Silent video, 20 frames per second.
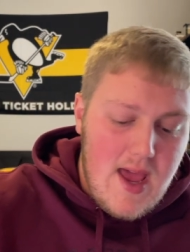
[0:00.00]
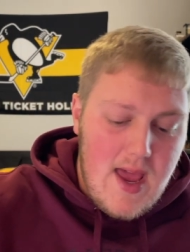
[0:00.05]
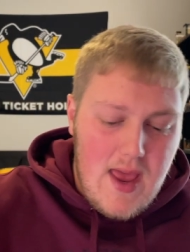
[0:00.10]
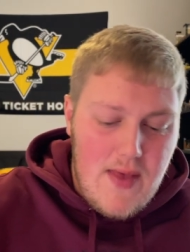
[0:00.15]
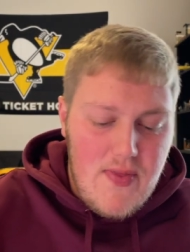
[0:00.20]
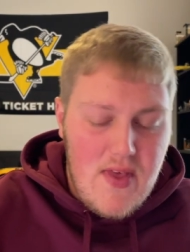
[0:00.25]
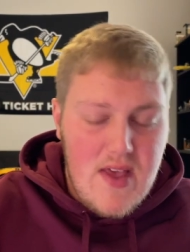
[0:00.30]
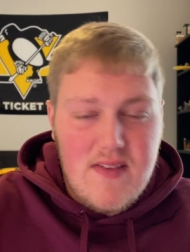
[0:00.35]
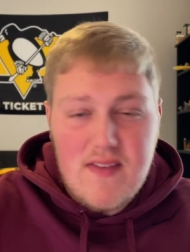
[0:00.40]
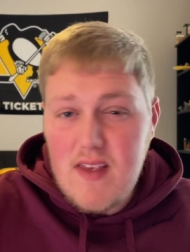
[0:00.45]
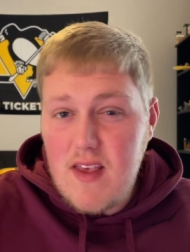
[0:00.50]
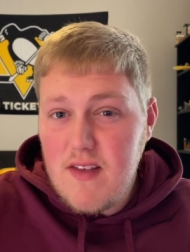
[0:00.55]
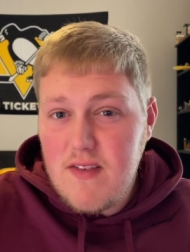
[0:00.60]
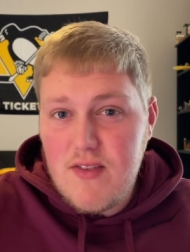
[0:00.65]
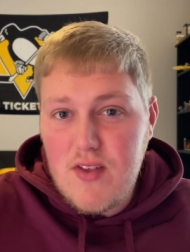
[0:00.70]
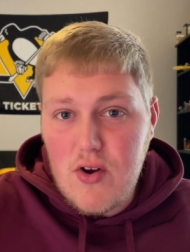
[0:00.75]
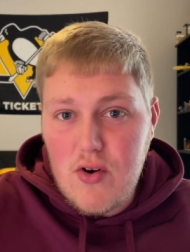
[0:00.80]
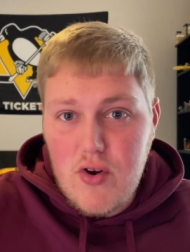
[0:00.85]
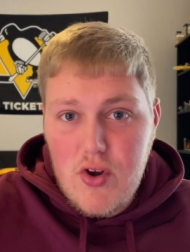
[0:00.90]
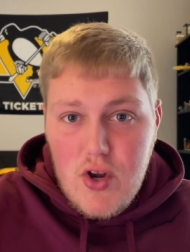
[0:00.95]
And this is
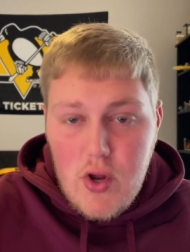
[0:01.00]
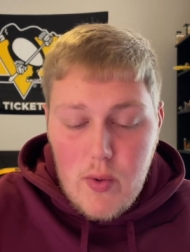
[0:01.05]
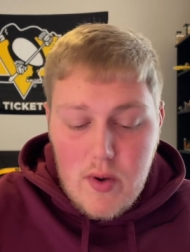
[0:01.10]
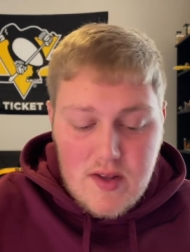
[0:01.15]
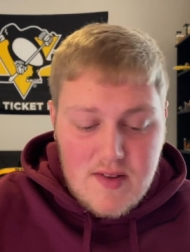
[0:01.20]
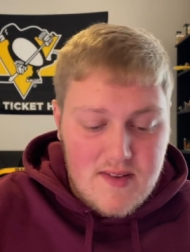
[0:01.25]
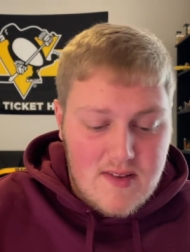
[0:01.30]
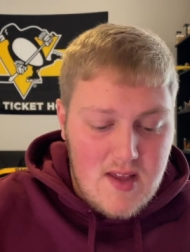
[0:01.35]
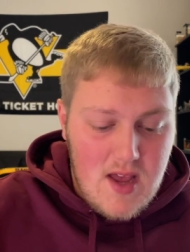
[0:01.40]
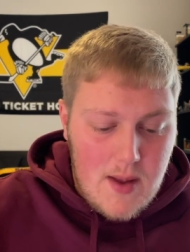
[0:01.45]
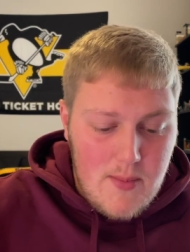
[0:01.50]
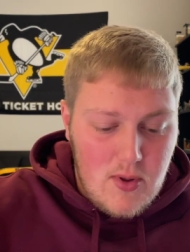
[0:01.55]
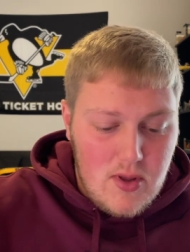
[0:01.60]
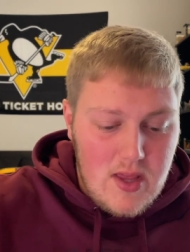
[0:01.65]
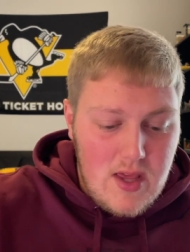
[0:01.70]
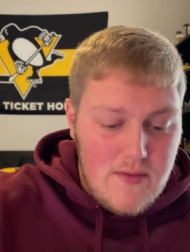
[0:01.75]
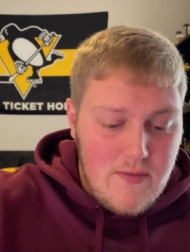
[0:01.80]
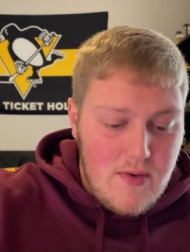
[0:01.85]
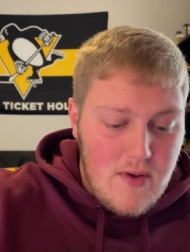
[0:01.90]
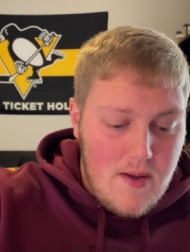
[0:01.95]
their newest, I
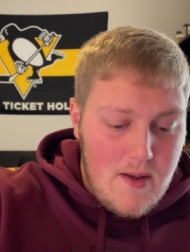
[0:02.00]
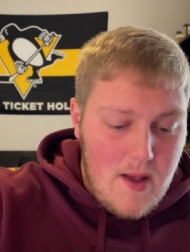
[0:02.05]
believe.